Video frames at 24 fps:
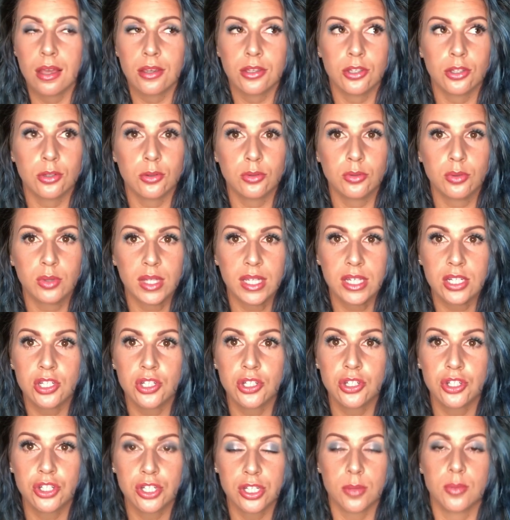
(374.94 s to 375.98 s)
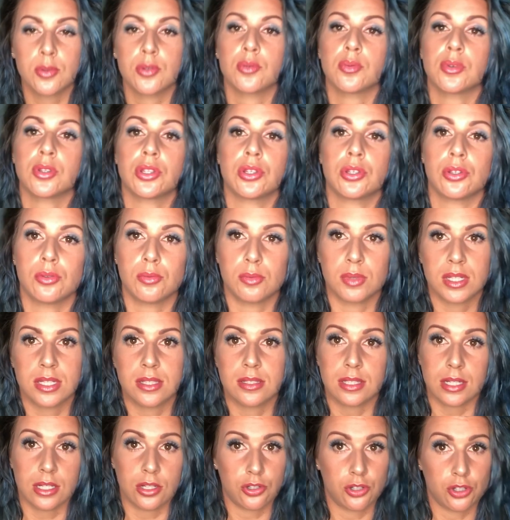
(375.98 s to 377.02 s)
Your relationships with
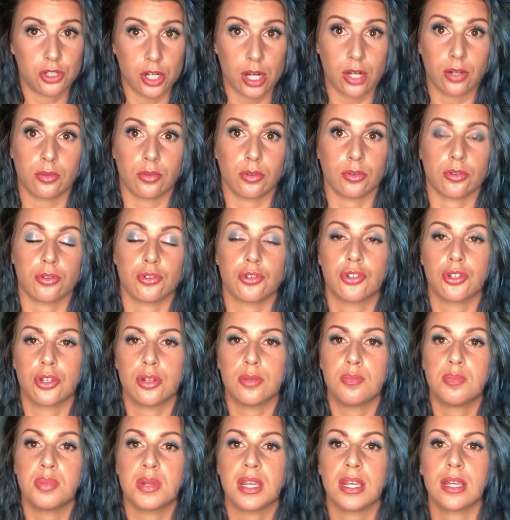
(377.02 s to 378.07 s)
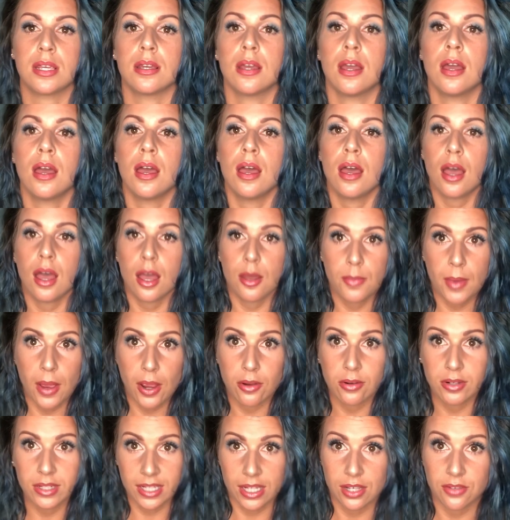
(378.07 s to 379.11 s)
humans in general should be
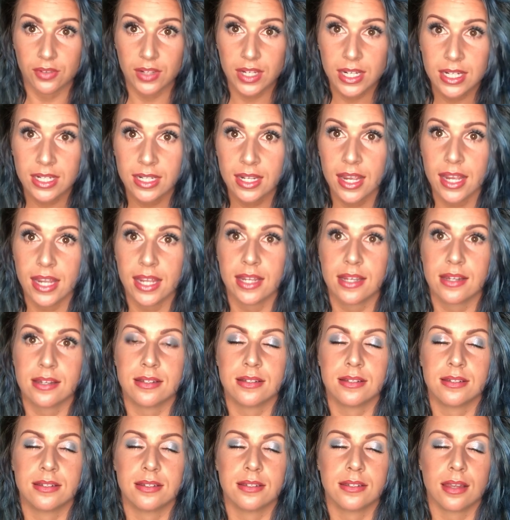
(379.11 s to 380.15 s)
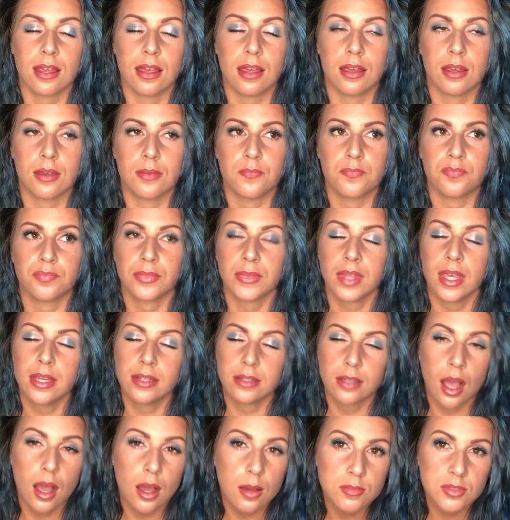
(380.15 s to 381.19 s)
about giving, and it
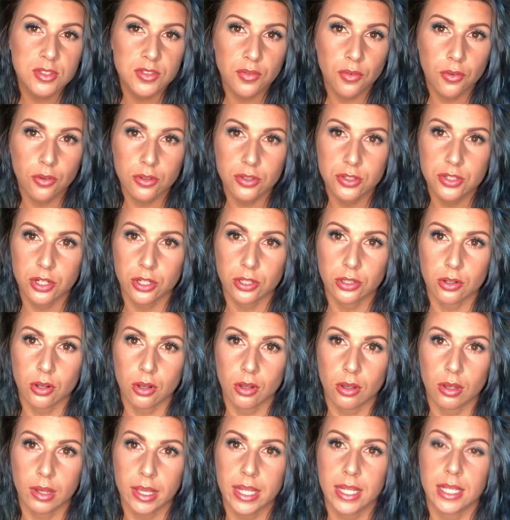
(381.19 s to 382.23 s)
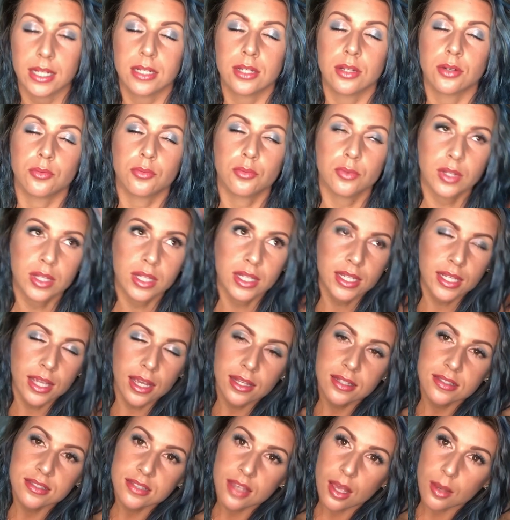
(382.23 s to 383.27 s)
comes full circle, and it really
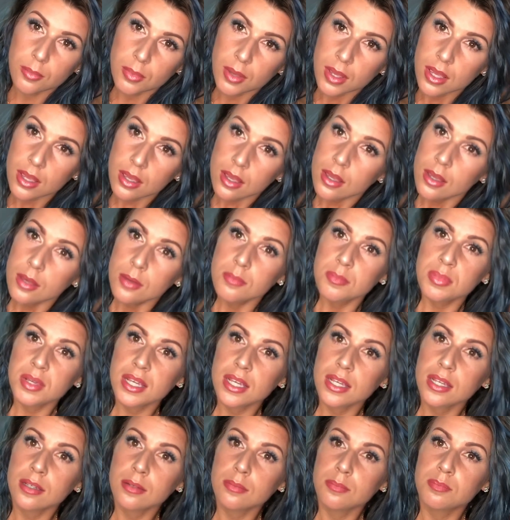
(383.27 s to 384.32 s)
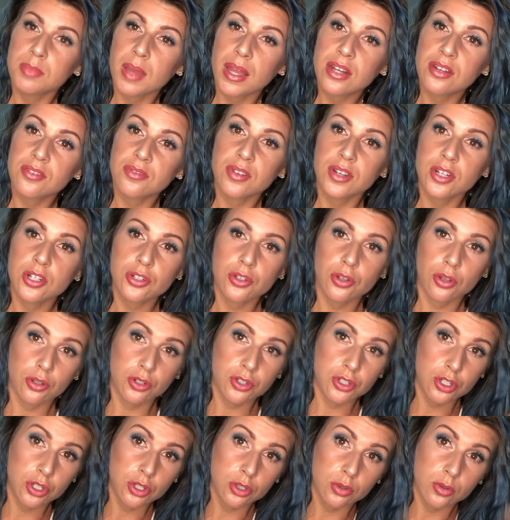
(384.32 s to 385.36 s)
ends up being beneficial
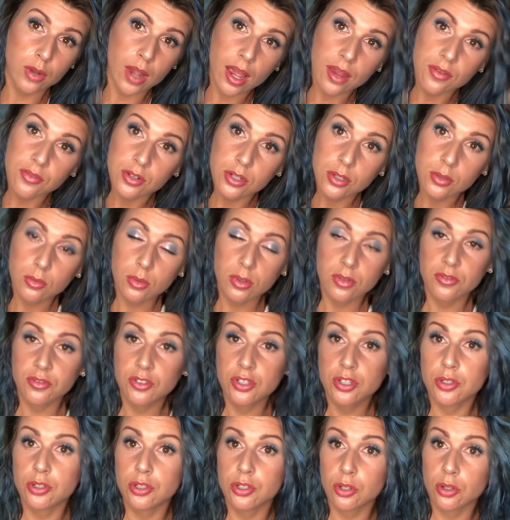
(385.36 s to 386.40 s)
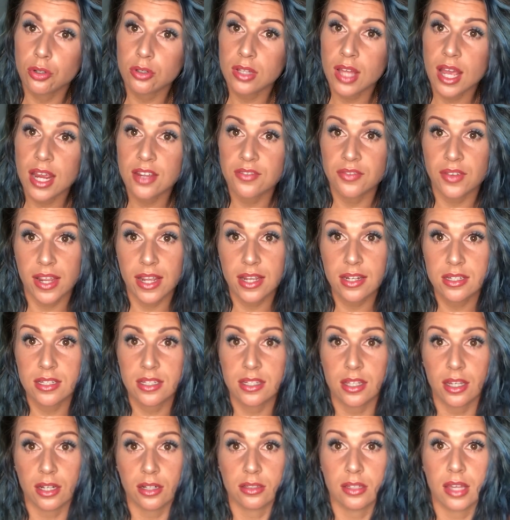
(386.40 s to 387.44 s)
to everyone, to your life and to
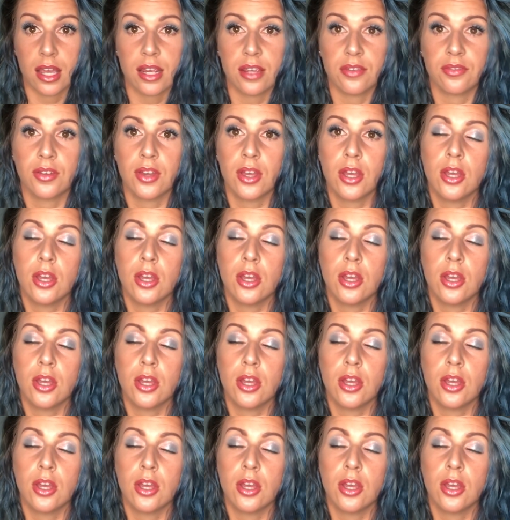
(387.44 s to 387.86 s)
their life.